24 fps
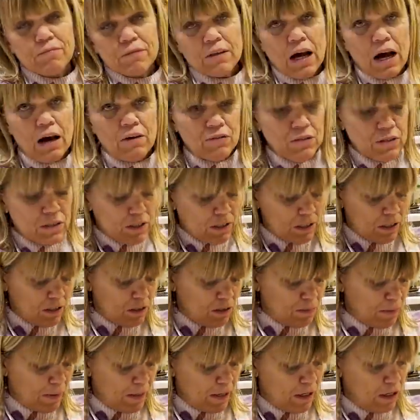obviously
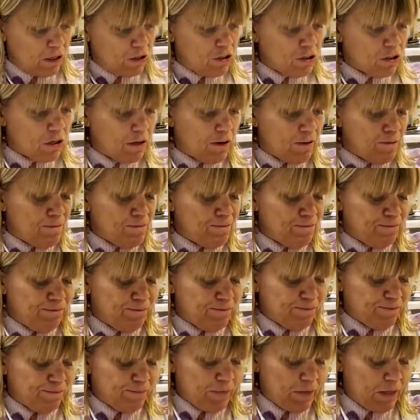spinach,
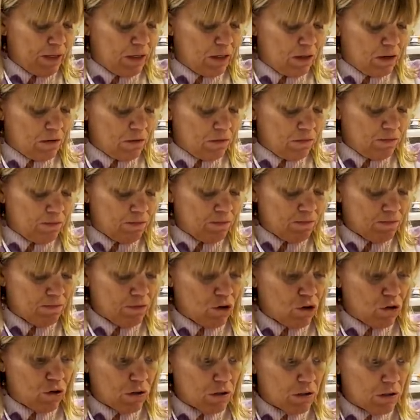you know,
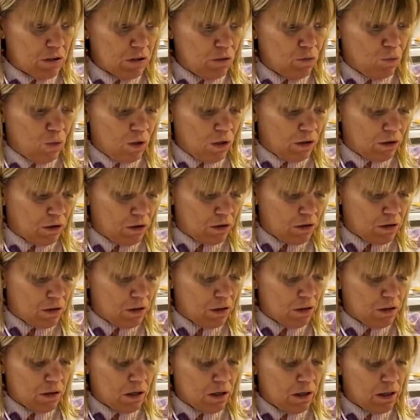cooks and wilts
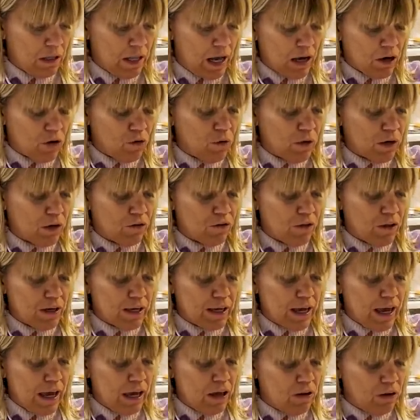a lot quicker than
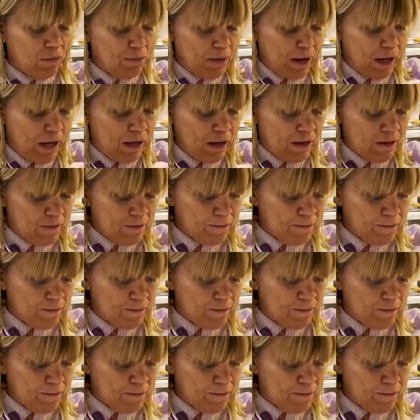kale may.